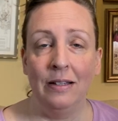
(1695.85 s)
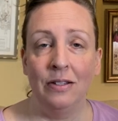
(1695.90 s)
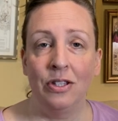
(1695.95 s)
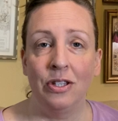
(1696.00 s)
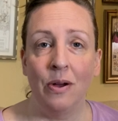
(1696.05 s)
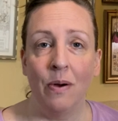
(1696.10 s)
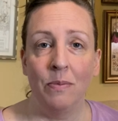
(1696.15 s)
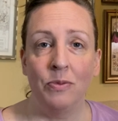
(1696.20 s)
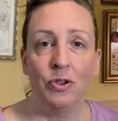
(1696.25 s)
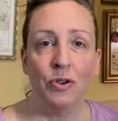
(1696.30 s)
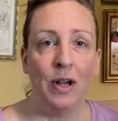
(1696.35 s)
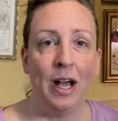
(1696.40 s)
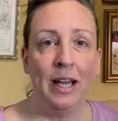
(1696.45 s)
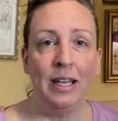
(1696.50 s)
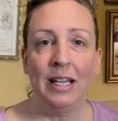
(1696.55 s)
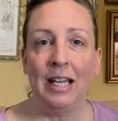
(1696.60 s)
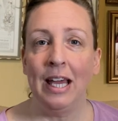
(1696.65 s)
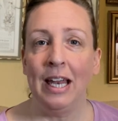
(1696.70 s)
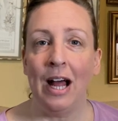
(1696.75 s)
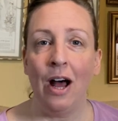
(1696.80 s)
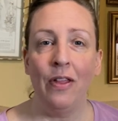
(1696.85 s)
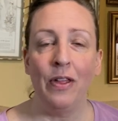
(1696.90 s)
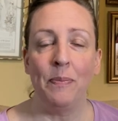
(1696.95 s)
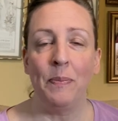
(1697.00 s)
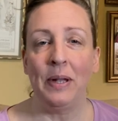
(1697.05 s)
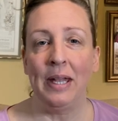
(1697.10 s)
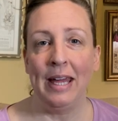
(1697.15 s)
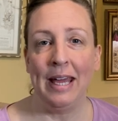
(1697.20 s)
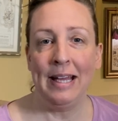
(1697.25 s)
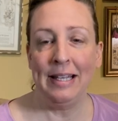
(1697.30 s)
So I'm trying to get all the
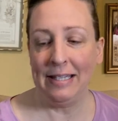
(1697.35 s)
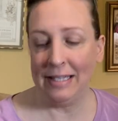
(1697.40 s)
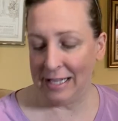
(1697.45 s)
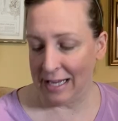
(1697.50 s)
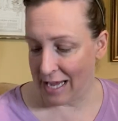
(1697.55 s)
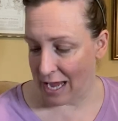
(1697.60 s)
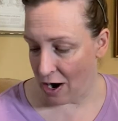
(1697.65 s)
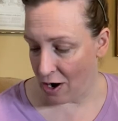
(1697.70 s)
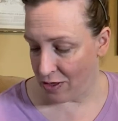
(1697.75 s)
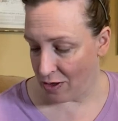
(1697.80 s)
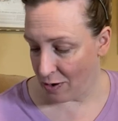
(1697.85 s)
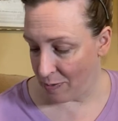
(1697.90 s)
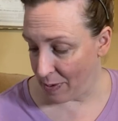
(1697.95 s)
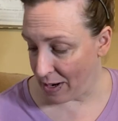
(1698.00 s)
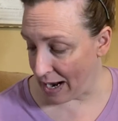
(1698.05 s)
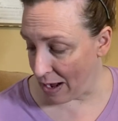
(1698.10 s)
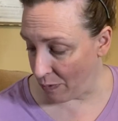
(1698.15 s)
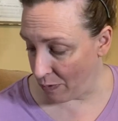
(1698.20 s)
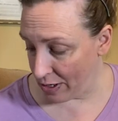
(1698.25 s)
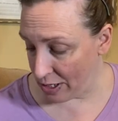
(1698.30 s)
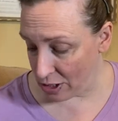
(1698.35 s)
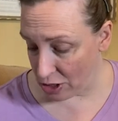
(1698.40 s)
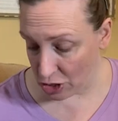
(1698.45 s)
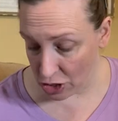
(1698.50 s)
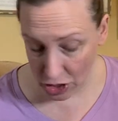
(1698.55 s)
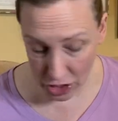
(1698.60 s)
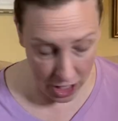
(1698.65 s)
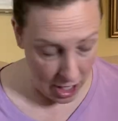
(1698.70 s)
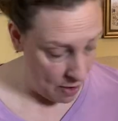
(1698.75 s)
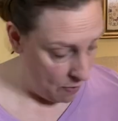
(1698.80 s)
plans together, but I wanted to
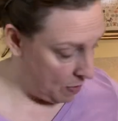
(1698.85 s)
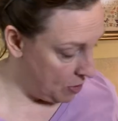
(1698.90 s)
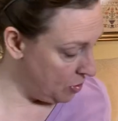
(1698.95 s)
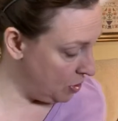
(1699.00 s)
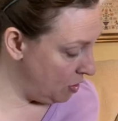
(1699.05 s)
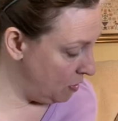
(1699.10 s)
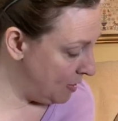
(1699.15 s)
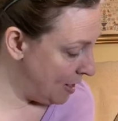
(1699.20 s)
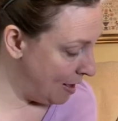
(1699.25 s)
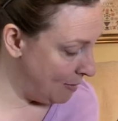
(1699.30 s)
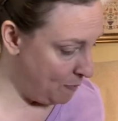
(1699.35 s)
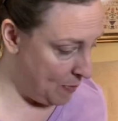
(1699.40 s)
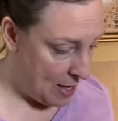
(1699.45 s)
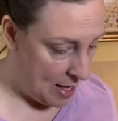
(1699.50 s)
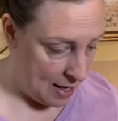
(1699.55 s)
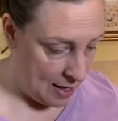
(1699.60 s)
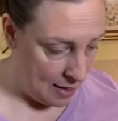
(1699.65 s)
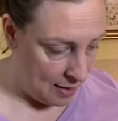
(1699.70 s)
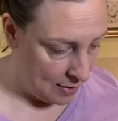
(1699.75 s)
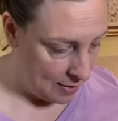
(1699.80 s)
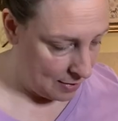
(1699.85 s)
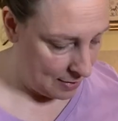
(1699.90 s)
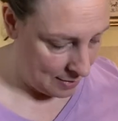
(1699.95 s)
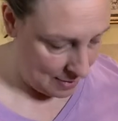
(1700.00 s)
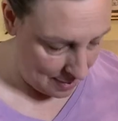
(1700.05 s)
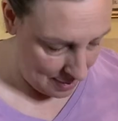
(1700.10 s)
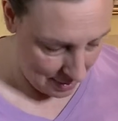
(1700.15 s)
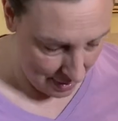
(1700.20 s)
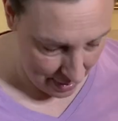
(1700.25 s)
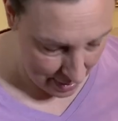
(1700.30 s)
share with you that piece
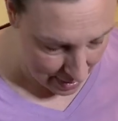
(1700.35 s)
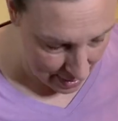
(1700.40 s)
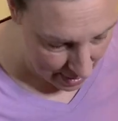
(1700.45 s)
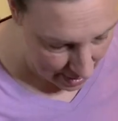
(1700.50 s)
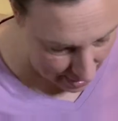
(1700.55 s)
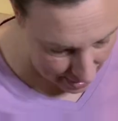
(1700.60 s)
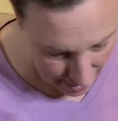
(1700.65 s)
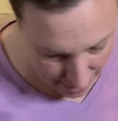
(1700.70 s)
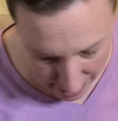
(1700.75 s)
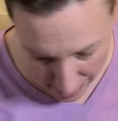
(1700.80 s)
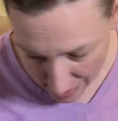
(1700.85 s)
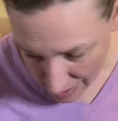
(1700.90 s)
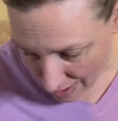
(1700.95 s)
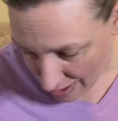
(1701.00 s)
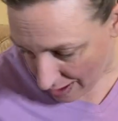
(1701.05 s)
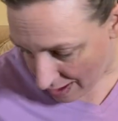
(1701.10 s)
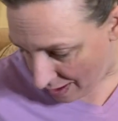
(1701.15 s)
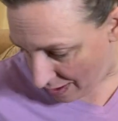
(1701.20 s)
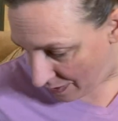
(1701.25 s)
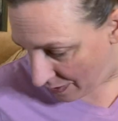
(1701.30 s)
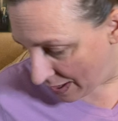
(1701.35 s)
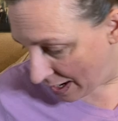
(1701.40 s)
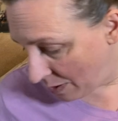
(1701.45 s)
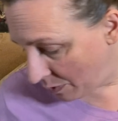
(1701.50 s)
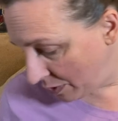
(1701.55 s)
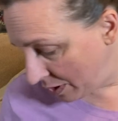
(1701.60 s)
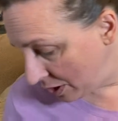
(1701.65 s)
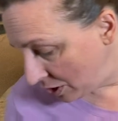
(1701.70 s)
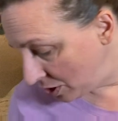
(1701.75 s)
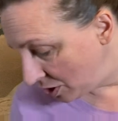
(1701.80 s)
that I
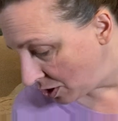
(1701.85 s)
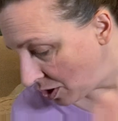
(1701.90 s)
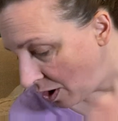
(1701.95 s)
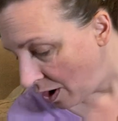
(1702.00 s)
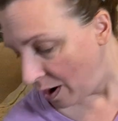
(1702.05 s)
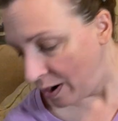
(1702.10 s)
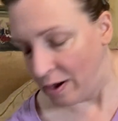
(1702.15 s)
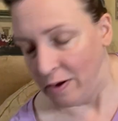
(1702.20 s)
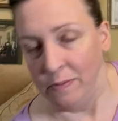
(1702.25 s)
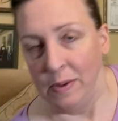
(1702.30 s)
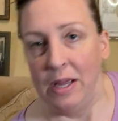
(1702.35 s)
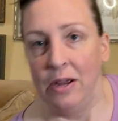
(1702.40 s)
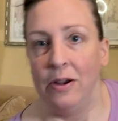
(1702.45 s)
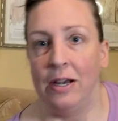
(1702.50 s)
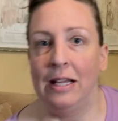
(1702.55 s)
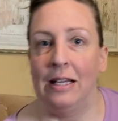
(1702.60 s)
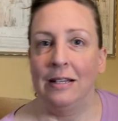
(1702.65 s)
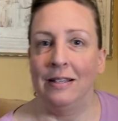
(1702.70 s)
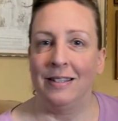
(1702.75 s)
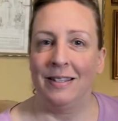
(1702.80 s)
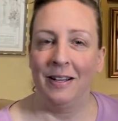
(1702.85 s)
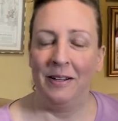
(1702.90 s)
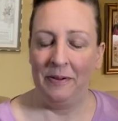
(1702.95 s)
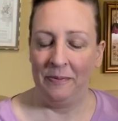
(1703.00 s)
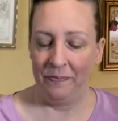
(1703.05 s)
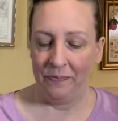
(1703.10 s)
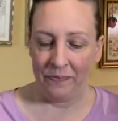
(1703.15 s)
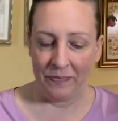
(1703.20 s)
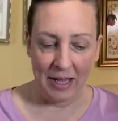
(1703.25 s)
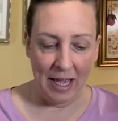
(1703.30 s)
want to start. Oh, here it is.
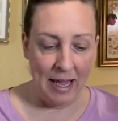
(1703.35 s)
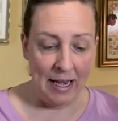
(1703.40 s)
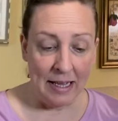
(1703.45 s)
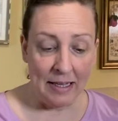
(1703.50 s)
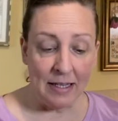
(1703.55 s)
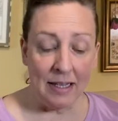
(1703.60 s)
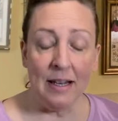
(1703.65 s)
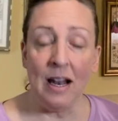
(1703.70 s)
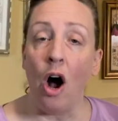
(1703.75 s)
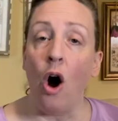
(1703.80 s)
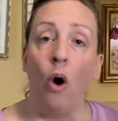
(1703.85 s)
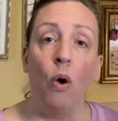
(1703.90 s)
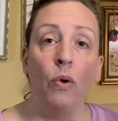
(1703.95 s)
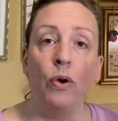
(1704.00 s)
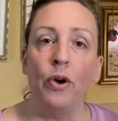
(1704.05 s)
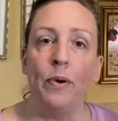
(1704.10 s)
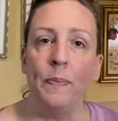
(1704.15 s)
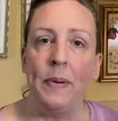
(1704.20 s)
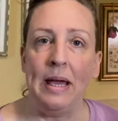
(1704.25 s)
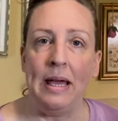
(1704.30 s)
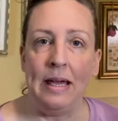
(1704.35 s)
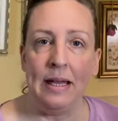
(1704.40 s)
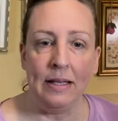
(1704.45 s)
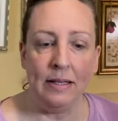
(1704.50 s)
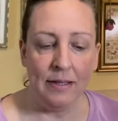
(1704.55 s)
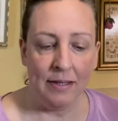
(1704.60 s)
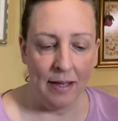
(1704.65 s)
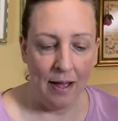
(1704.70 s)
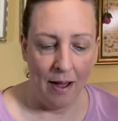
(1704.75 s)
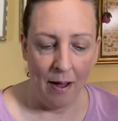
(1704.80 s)
And it's an older
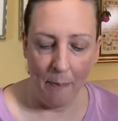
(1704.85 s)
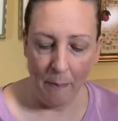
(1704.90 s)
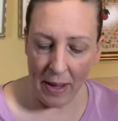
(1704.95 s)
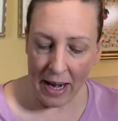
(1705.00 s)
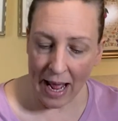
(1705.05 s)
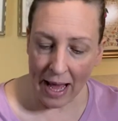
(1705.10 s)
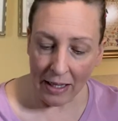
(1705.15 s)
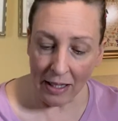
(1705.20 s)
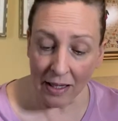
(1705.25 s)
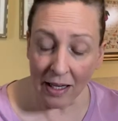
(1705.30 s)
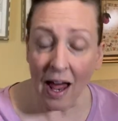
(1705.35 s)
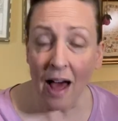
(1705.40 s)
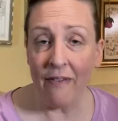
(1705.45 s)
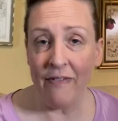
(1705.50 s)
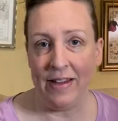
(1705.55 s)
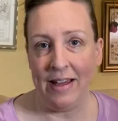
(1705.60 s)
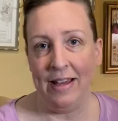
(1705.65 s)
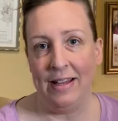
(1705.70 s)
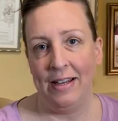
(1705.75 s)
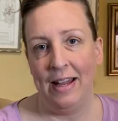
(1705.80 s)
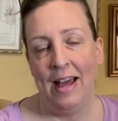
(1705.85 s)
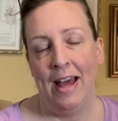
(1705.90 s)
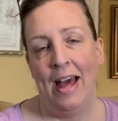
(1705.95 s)
piece, but I love it.